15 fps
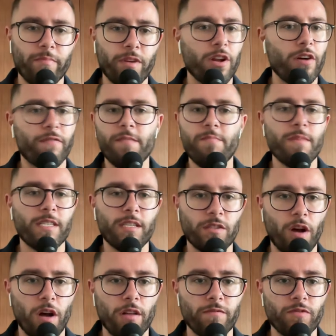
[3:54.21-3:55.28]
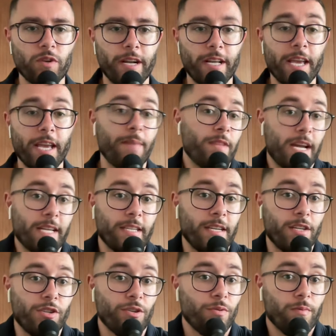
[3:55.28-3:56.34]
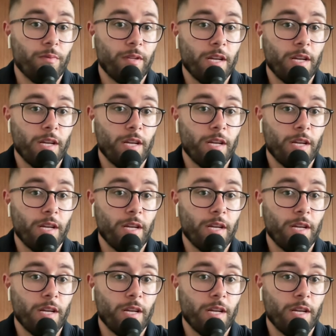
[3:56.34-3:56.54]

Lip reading: You know, if he misses all of training camp, that's an issue,